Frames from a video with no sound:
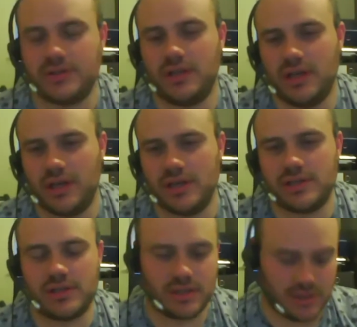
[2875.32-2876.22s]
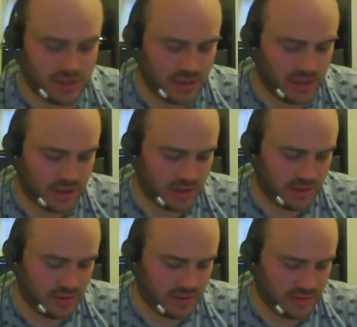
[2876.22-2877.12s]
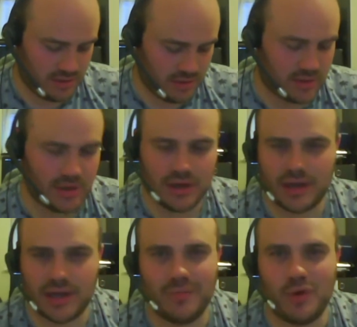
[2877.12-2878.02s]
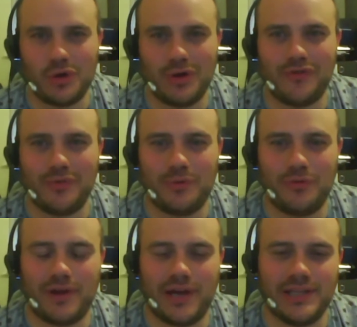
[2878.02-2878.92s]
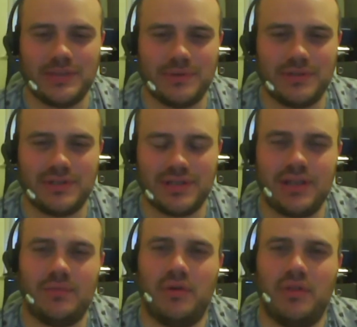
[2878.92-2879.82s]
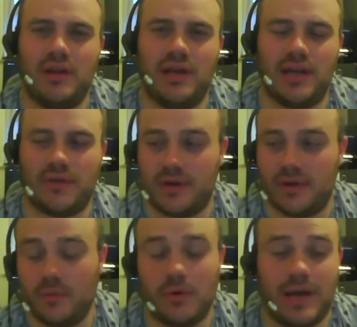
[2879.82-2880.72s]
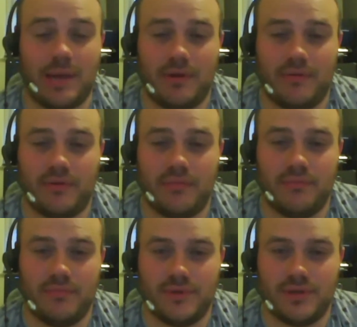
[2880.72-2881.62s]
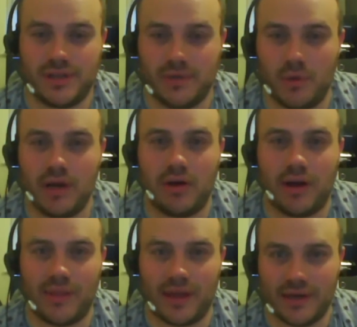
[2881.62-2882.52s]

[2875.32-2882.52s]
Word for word: years, you know, again, we're not Liverpool fans, but to see them win the league, I think we were happy for them to see them win like that.